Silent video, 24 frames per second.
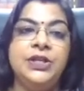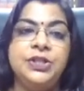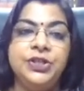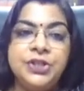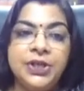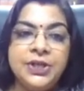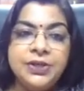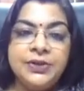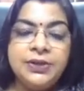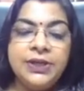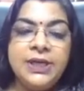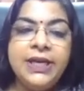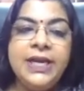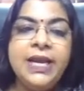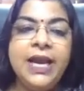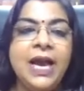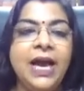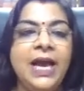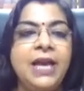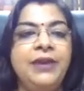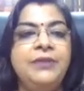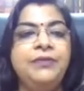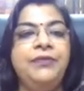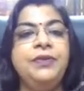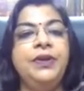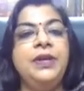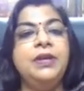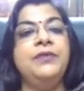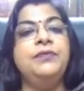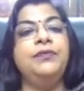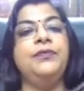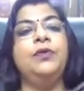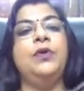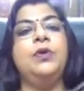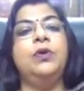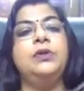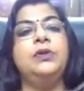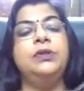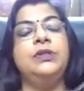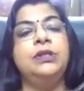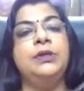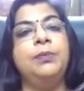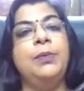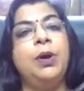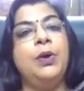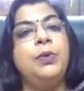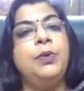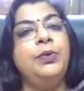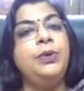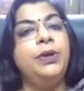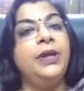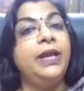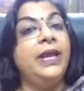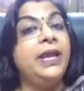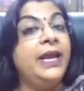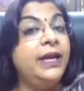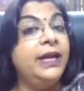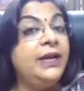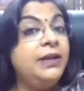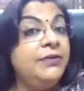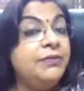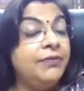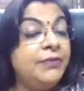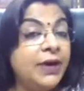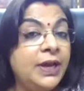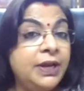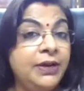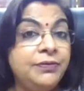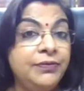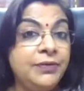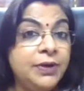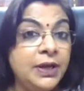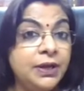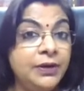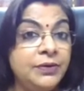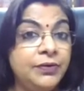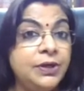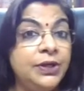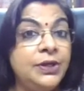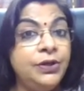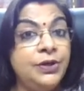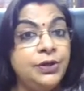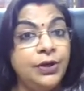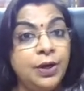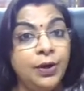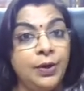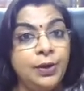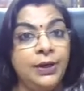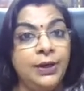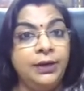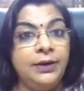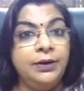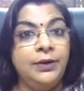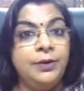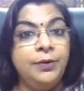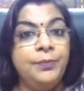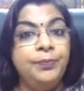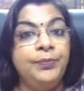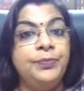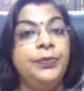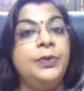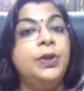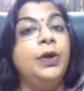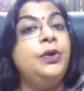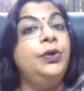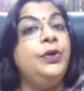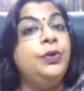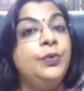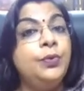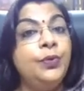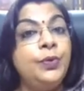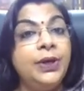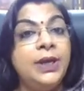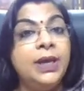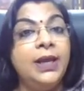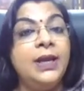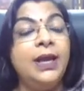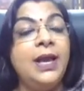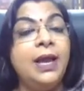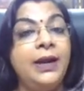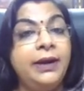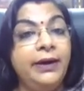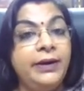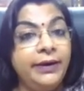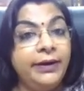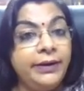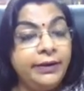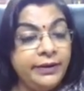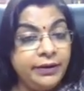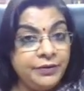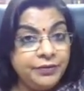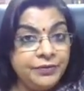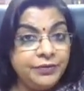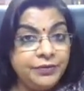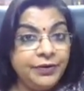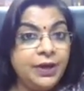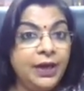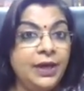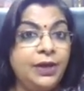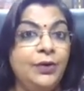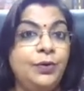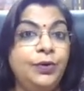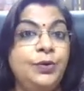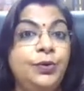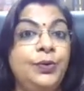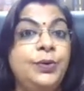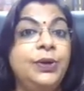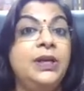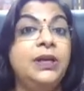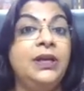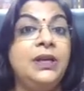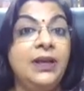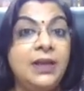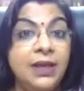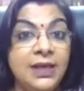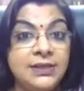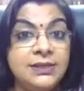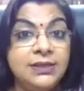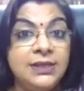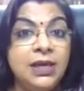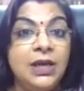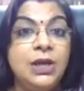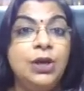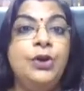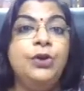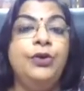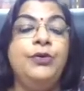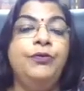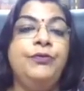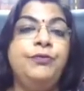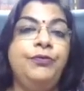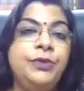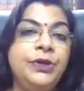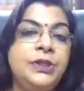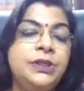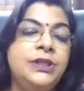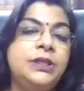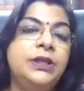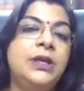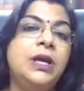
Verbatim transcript: Generally, IVF cost about $8,500 now you can identify or you can guess which